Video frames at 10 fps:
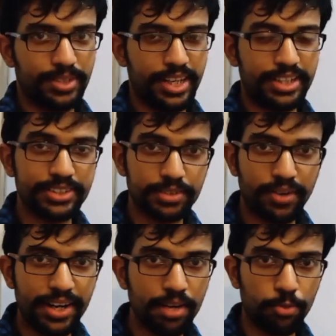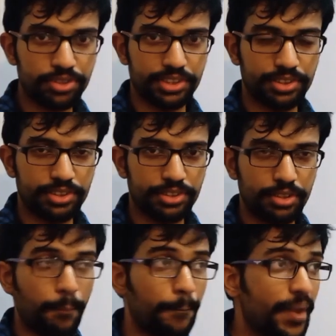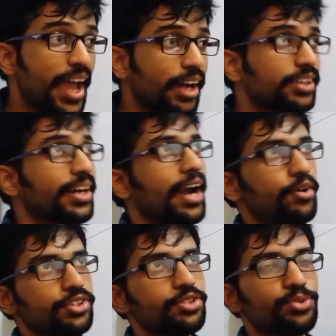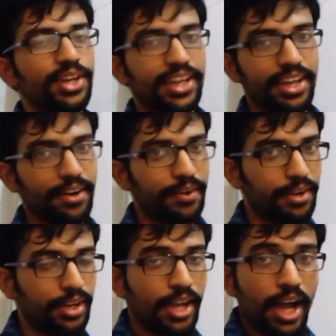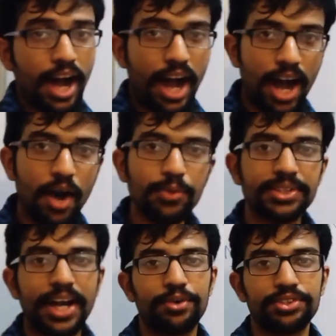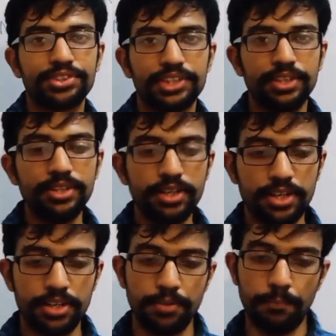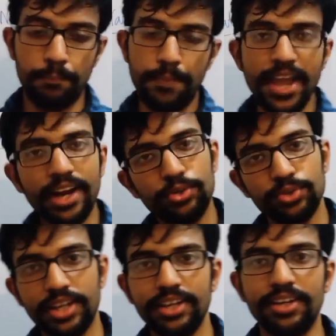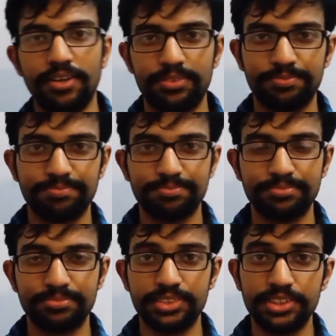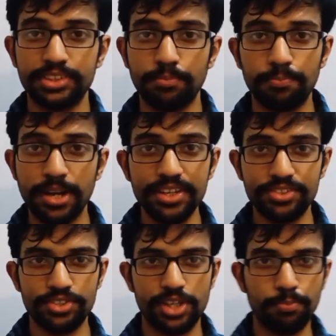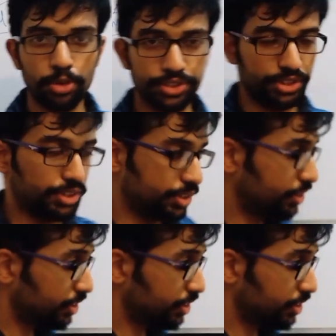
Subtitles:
It is a final process to bag the nitrogen to the air. How the nitrogen bag to the air? This is a very interesting process.